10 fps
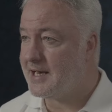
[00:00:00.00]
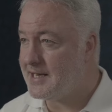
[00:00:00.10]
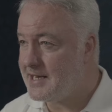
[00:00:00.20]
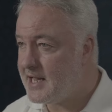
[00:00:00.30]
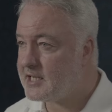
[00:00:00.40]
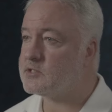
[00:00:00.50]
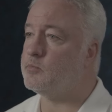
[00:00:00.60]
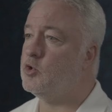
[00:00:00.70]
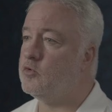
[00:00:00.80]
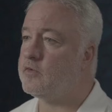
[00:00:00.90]
next
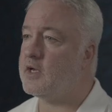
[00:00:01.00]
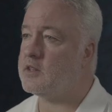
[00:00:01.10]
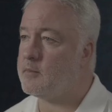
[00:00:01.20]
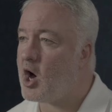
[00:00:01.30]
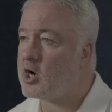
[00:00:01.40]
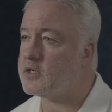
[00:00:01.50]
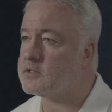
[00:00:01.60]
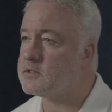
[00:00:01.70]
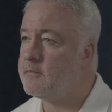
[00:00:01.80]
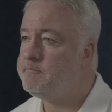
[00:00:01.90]
move in the
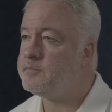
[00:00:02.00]
markets.